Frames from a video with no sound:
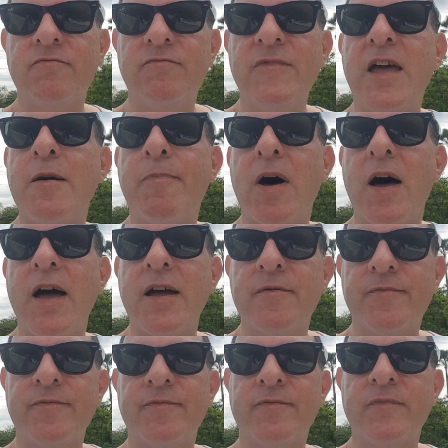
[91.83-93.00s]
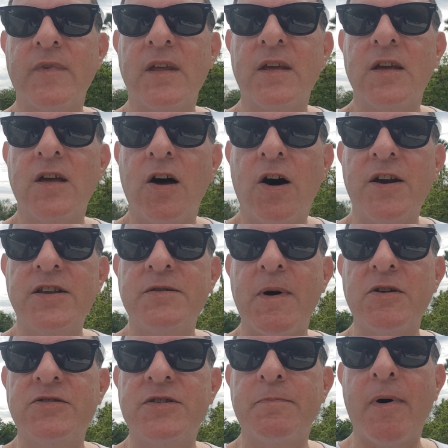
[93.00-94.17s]
nearby on his
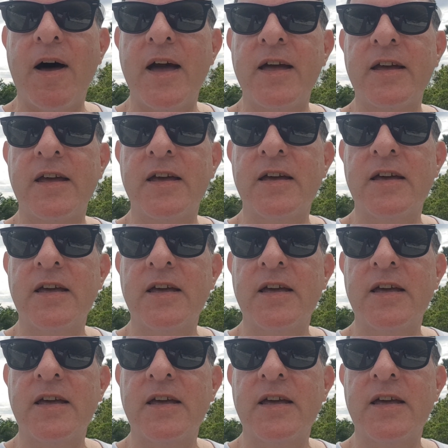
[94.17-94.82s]
motorbike.